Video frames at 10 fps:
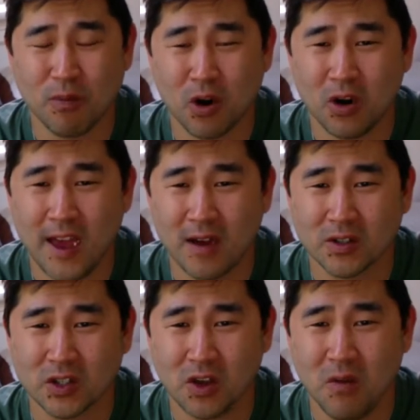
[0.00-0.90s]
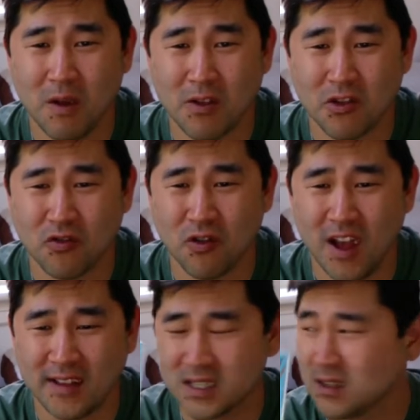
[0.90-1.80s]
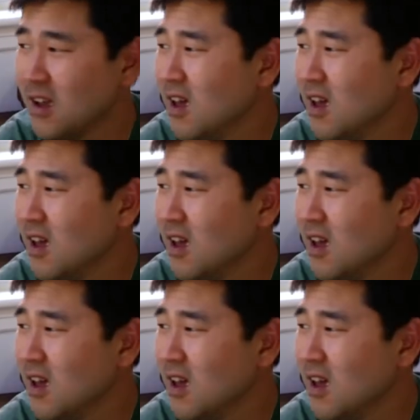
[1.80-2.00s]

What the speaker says: burnout, so much stress.